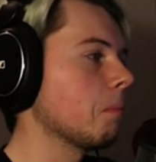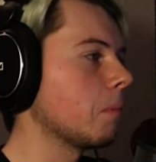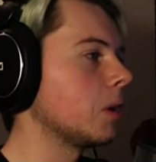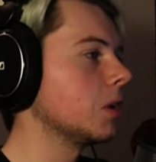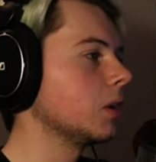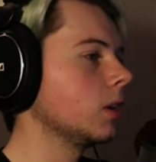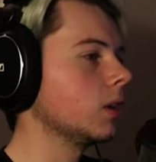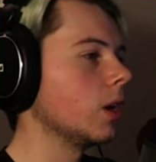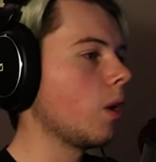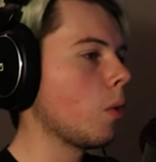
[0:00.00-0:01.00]
But, you
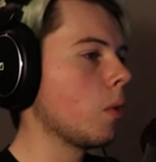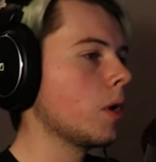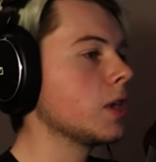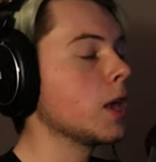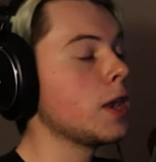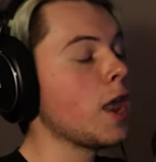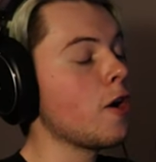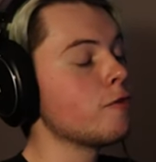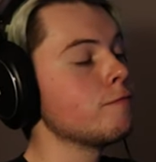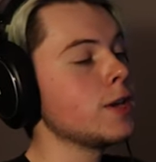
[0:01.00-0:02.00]
know. You
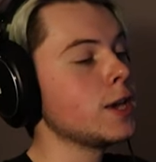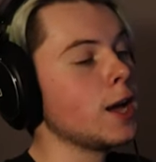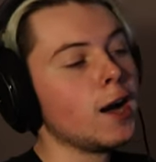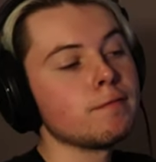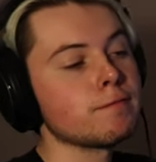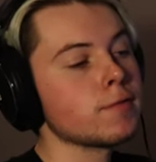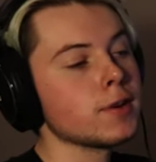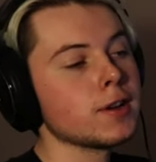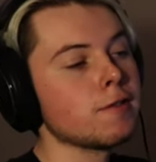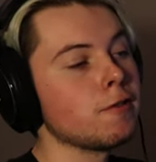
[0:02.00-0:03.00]
know me. I'm
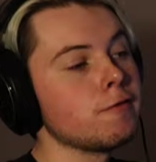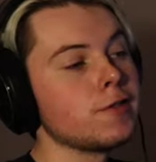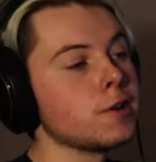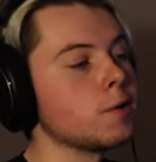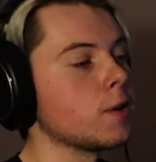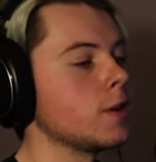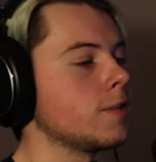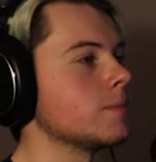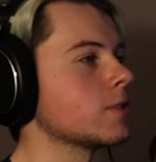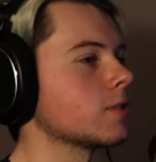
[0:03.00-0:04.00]
pretty good at video
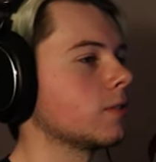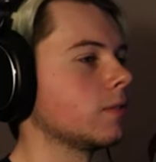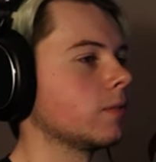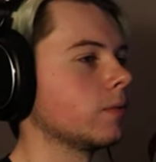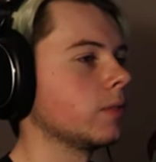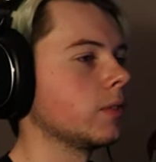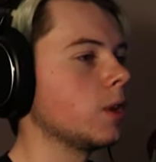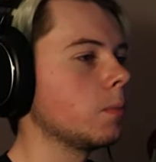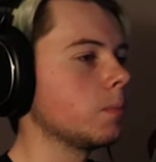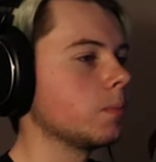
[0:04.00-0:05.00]
games.
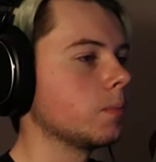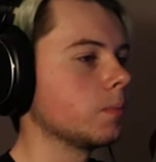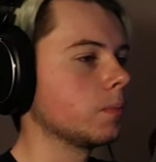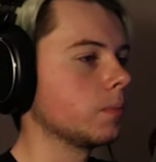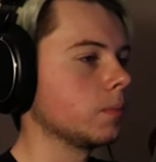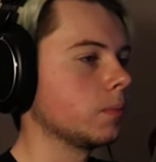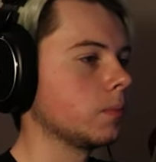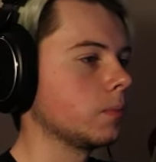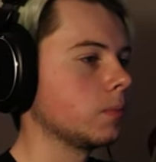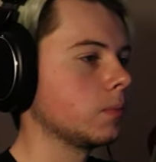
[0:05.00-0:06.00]
Nope.
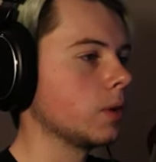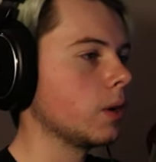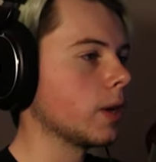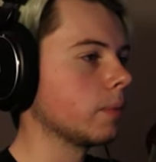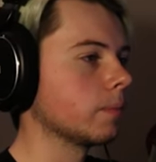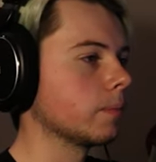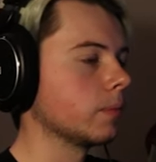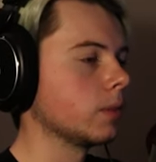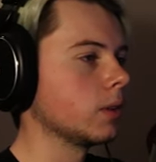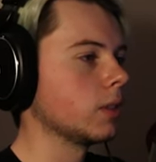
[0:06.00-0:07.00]
Okay.
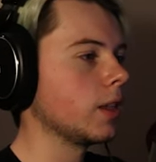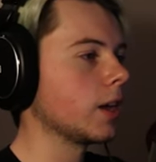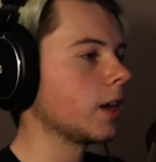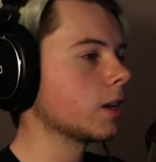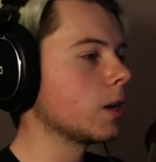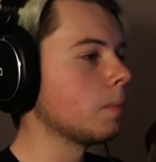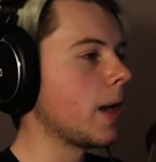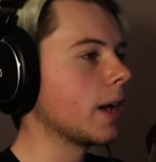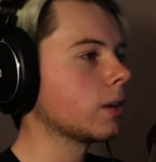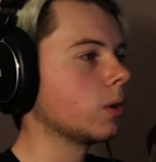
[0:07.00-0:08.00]
Then I gotta come
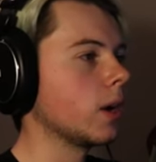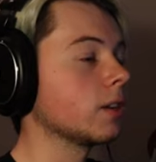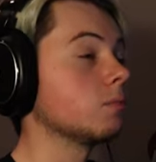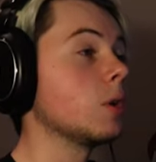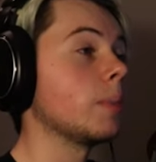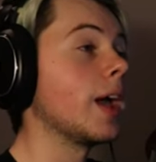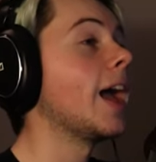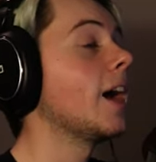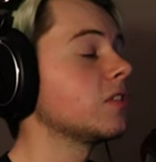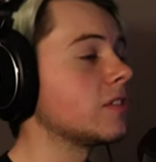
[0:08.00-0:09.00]
back. Or I, nope, I
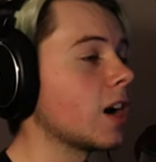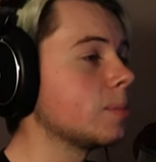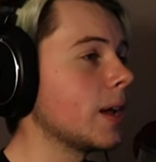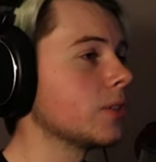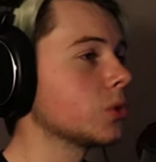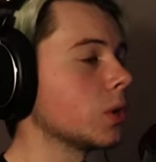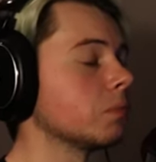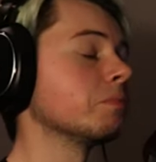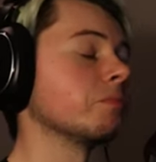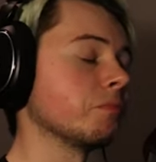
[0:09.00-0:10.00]
have to drop down this one.
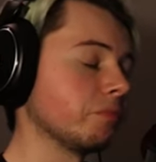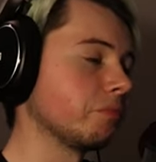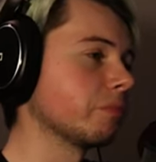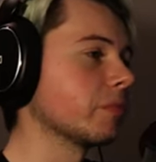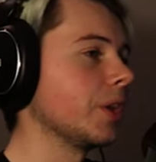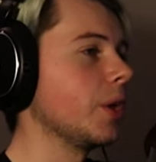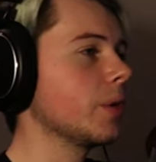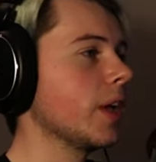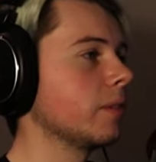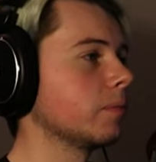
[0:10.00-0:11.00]

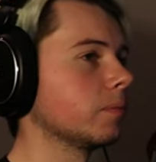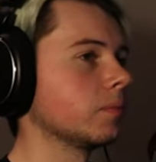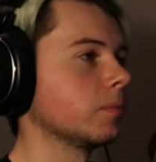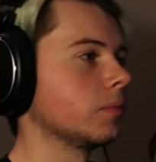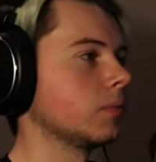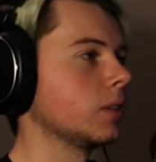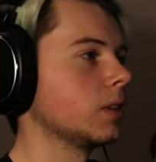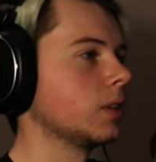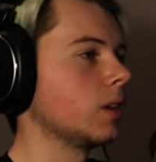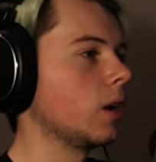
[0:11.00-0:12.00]
Okay.
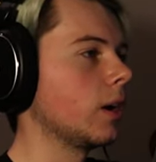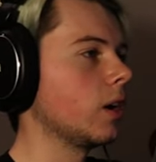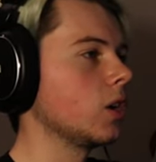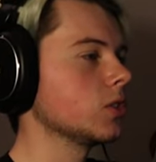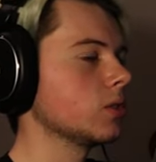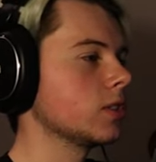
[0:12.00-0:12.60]
Alright, also